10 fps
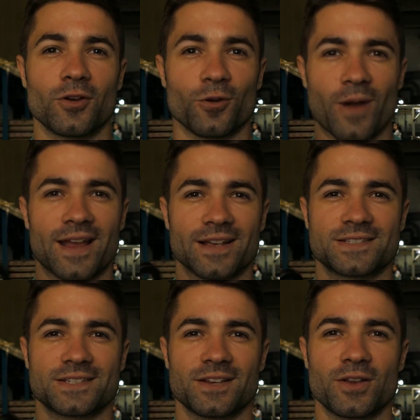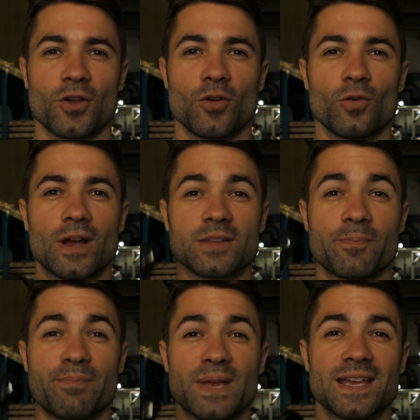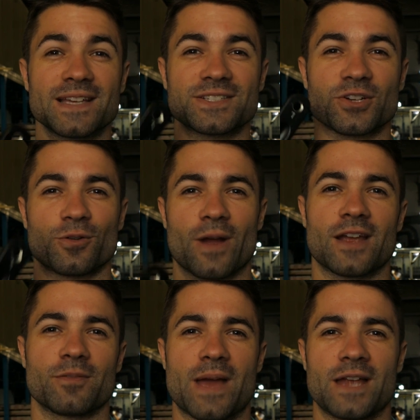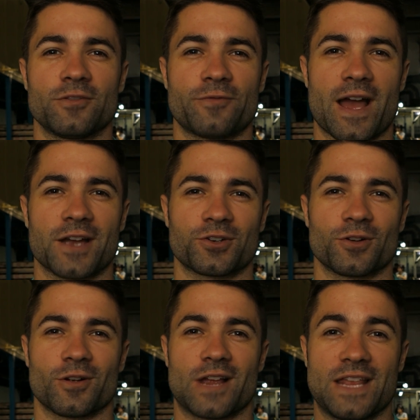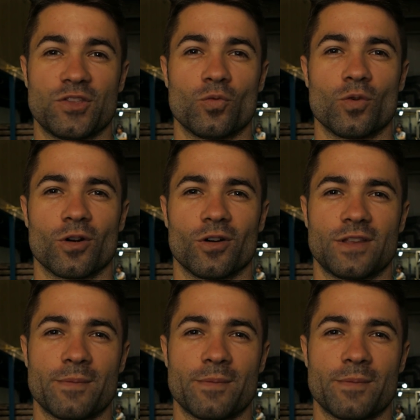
Cranks. We're at the biggest crank manufacturer in the world.